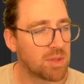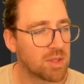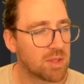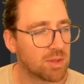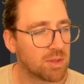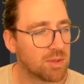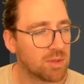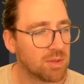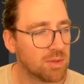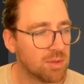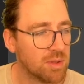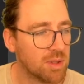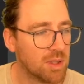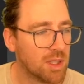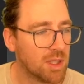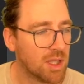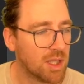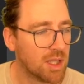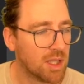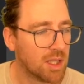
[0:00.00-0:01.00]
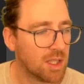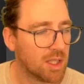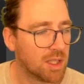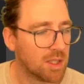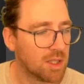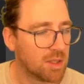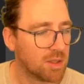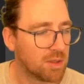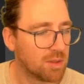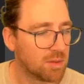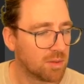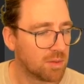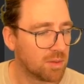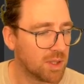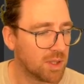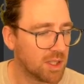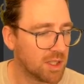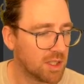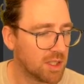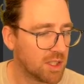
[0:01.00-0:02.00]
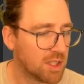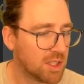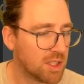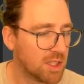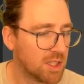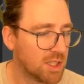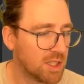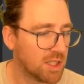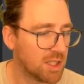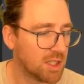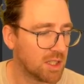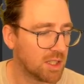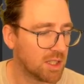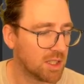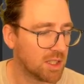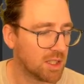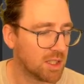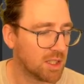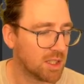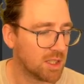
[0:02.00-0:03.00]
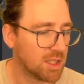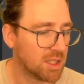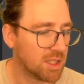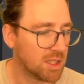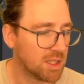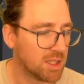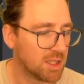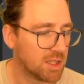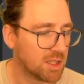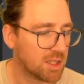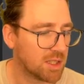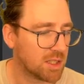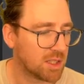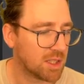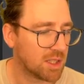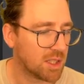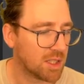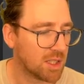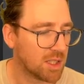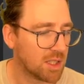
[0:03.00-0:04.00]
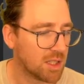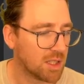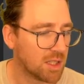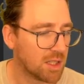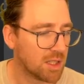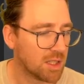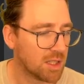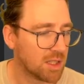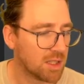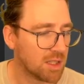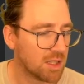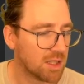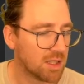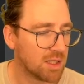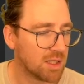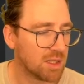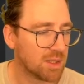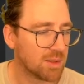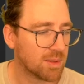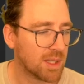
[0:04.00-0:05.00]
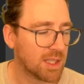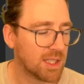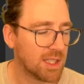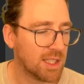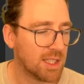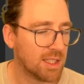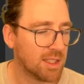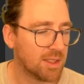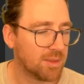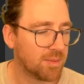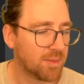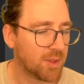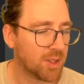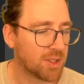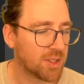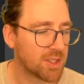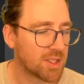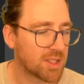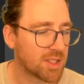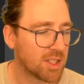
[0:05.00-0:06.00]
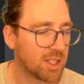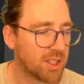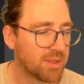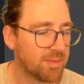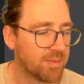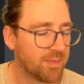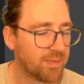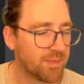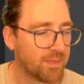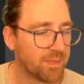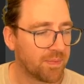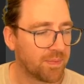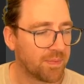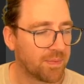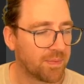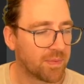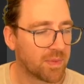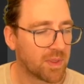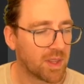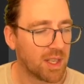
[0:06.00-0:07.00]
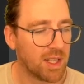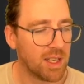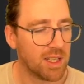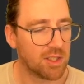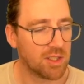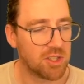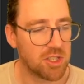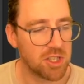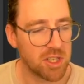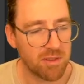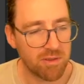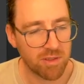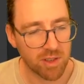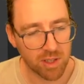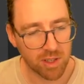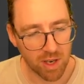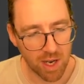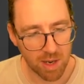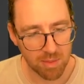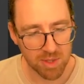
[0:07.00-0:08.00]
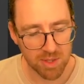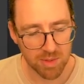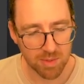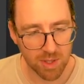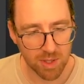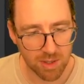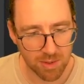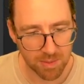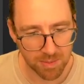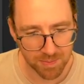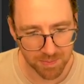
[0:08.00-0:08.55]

tool, which is this one here on the side, a G for grab as well.